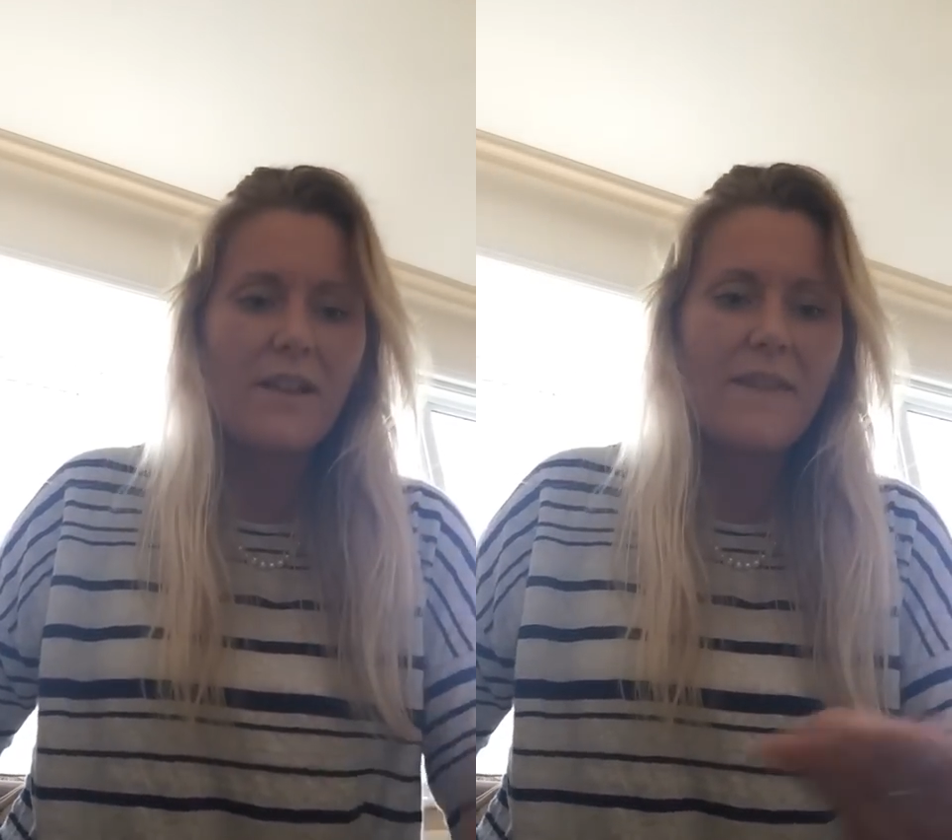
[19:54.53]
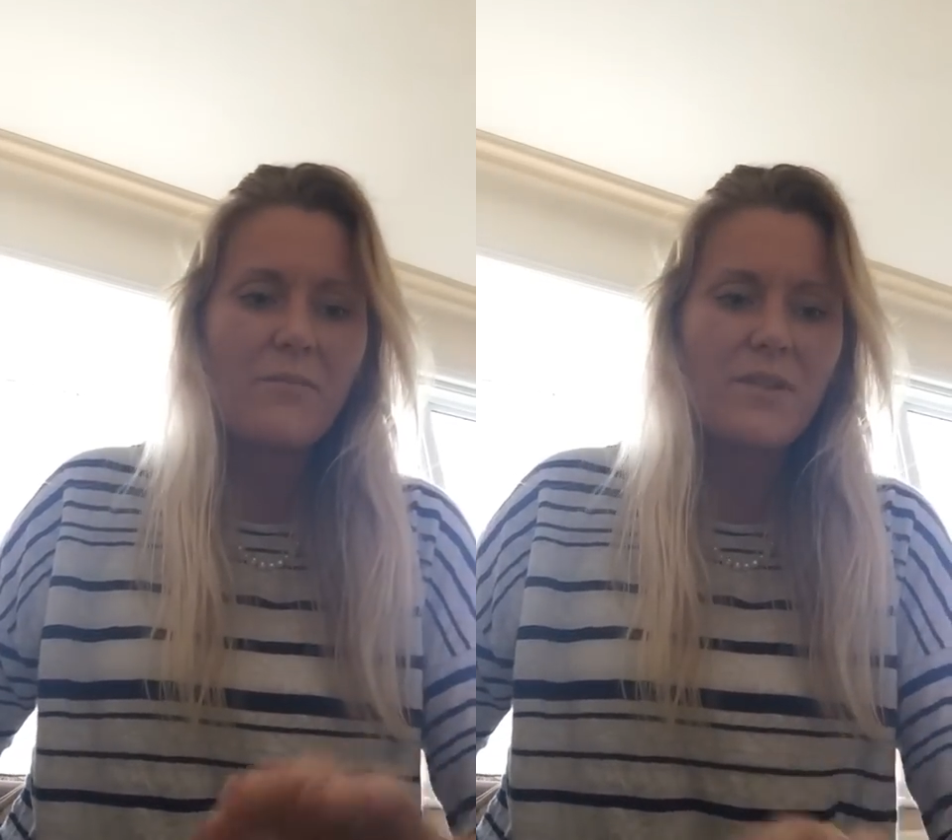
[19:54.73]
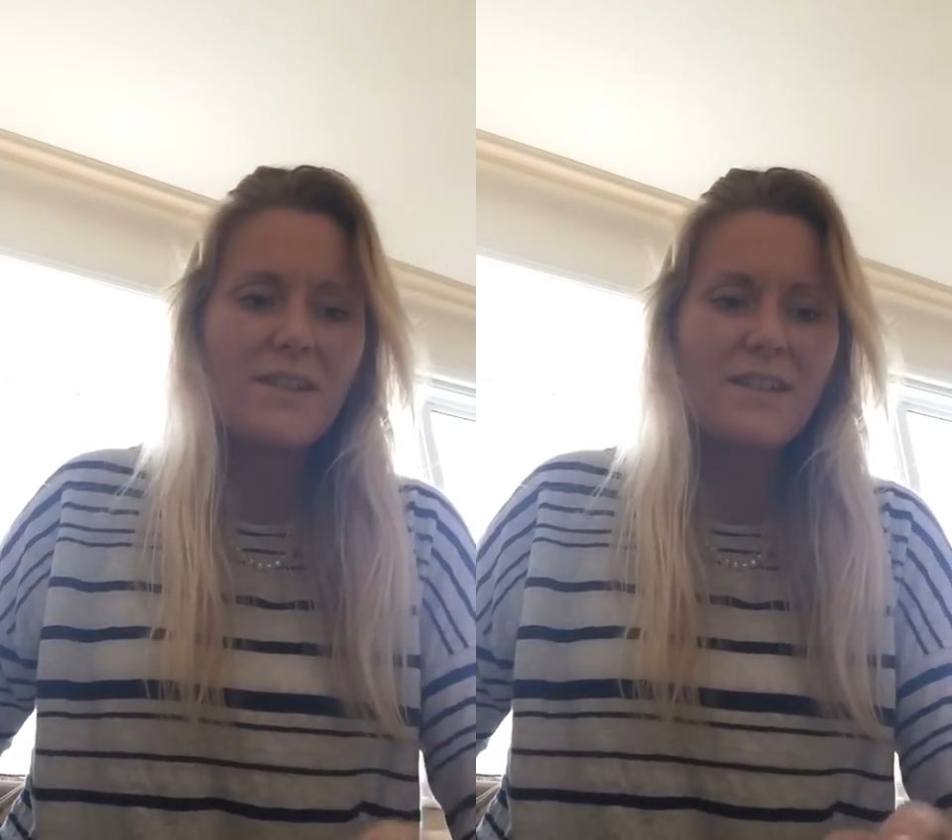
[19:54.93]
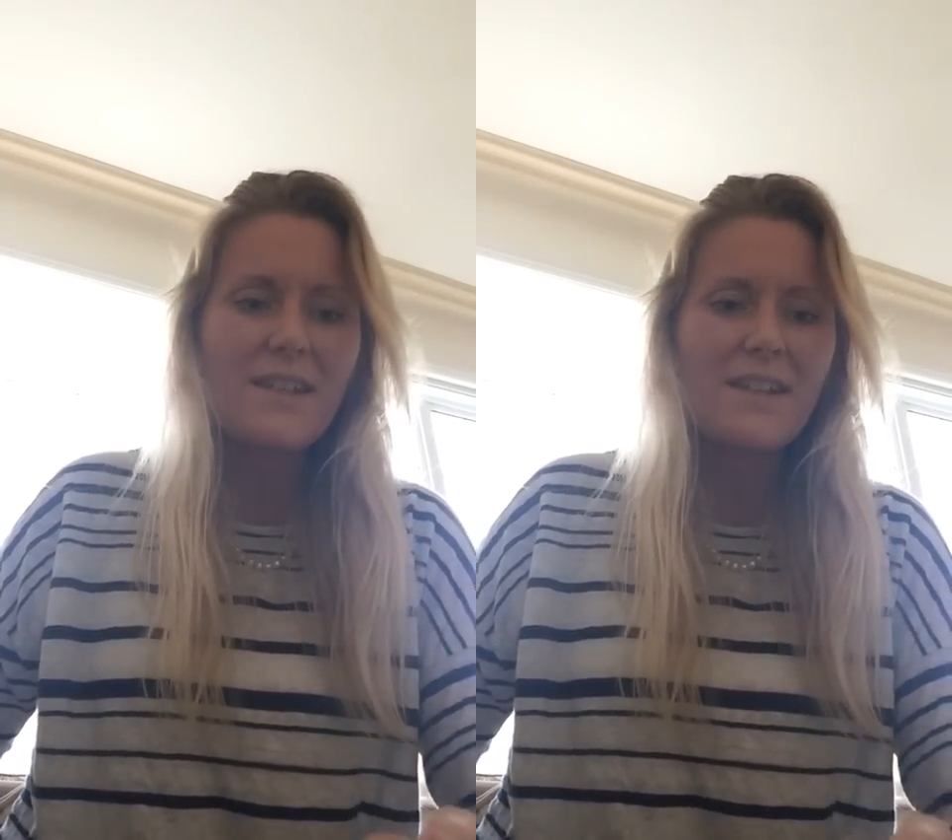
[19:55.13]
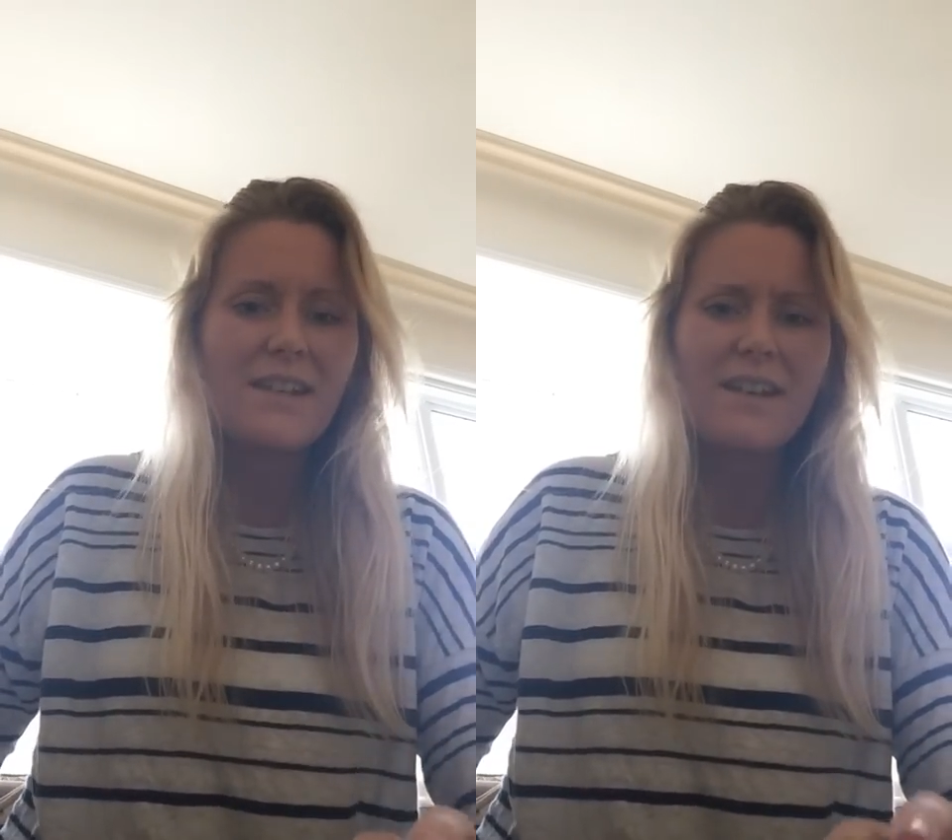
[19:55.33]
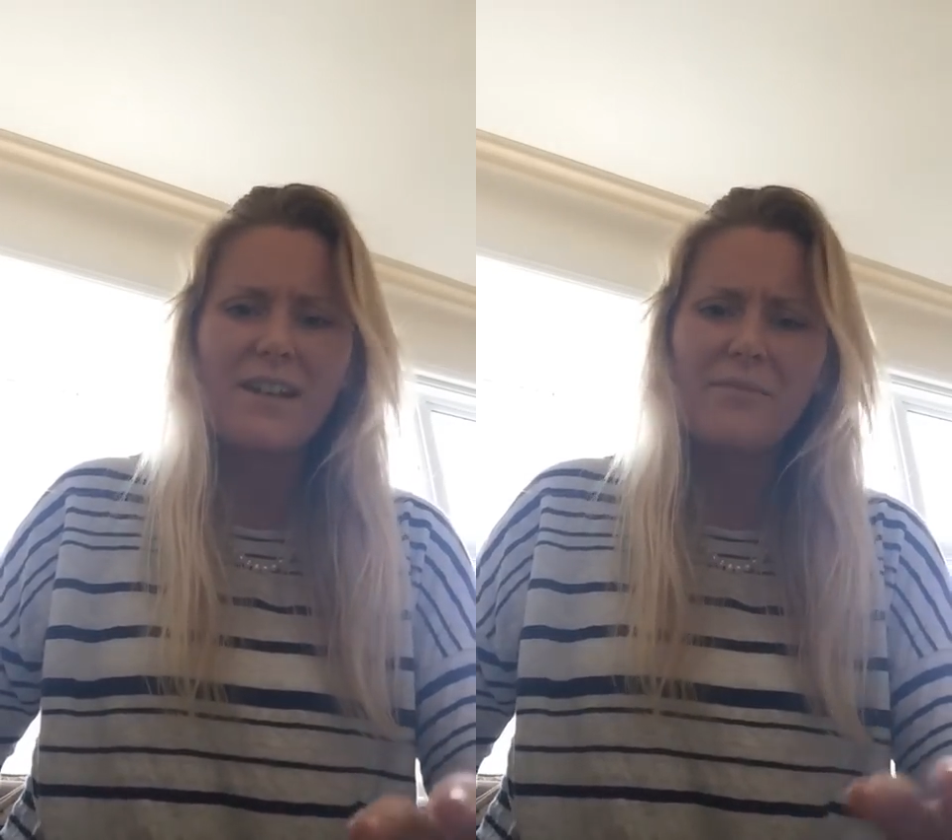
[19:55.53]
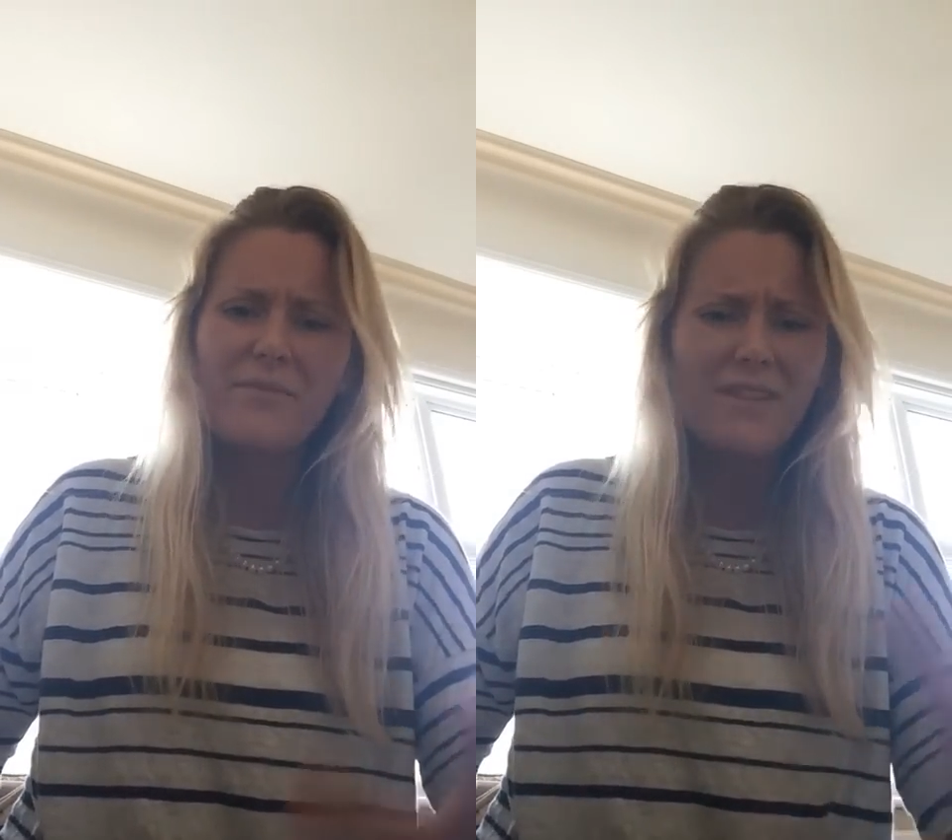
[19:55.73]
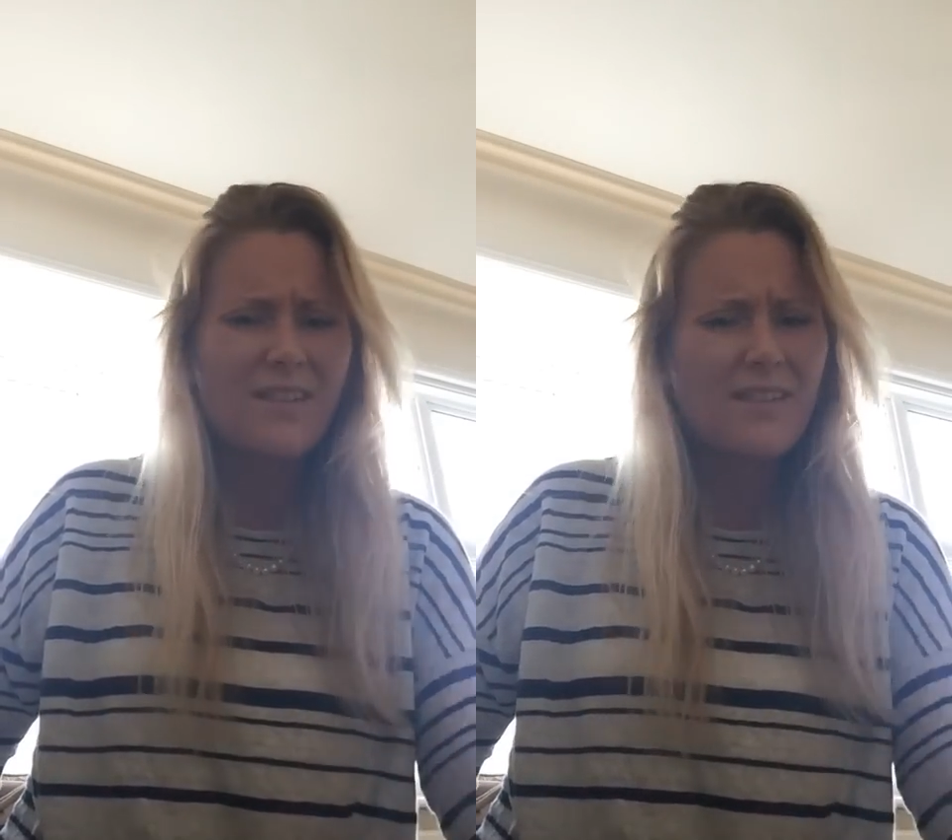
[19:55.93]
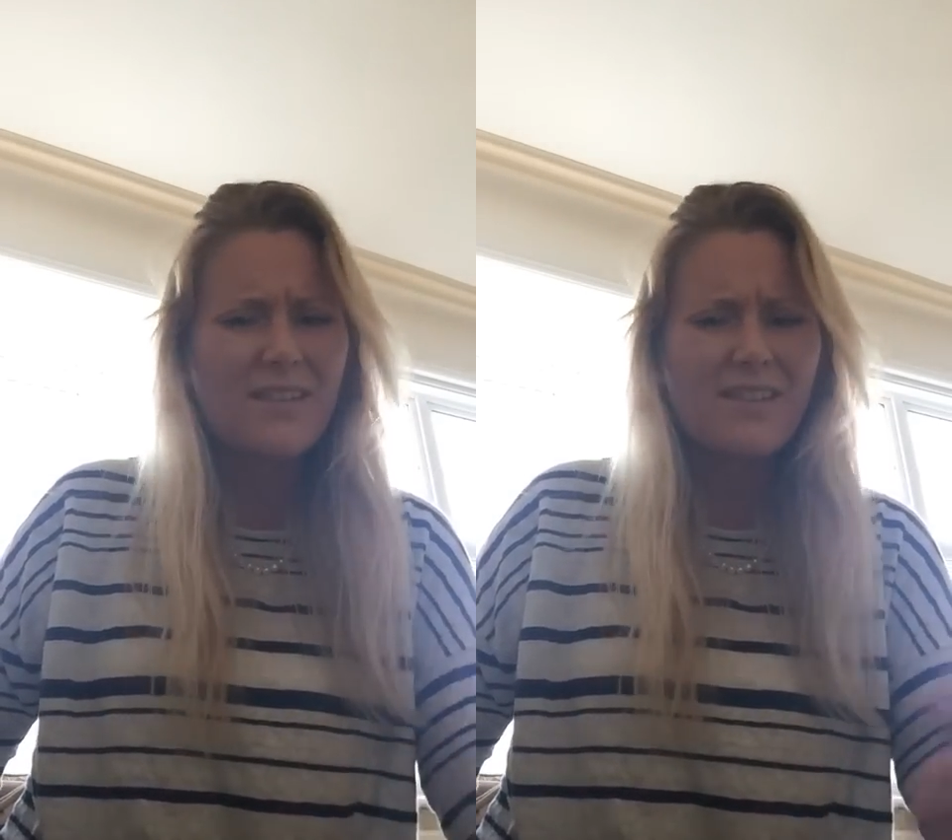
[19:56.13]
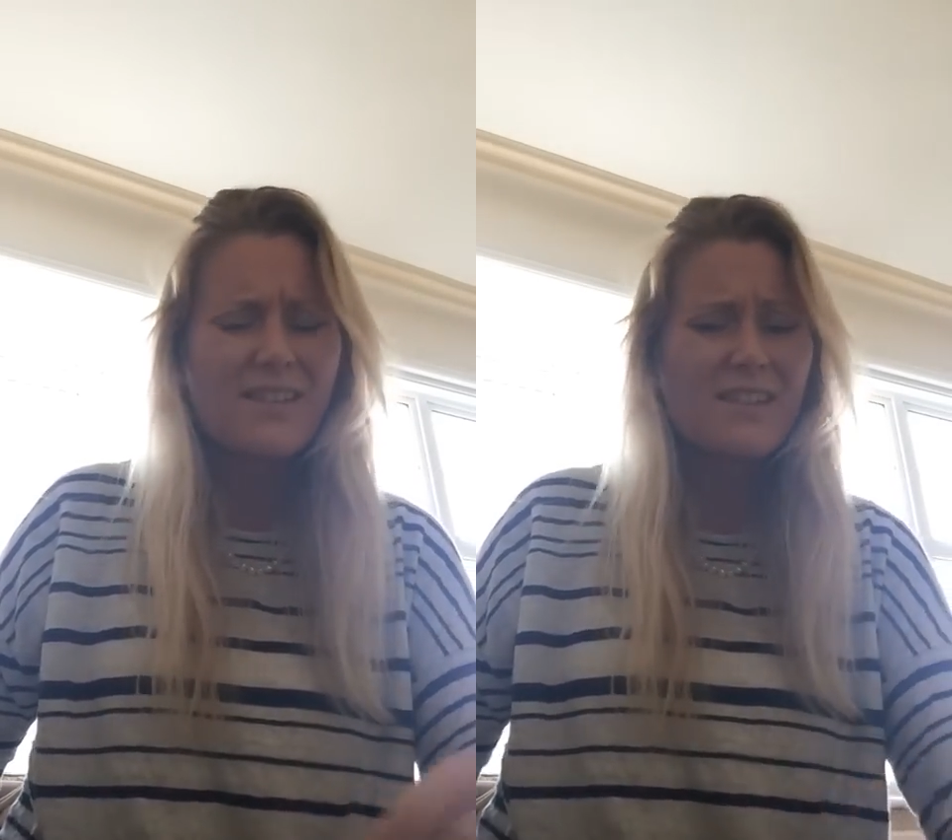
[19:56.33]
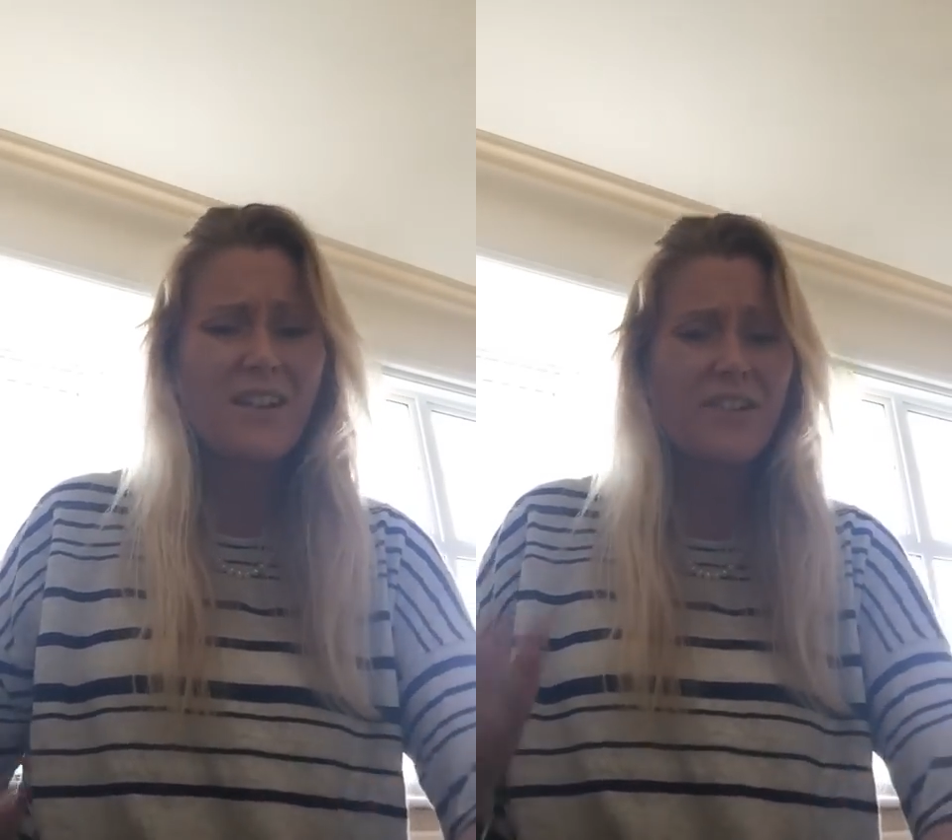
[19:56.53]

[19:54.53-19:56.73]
and then we see this kind of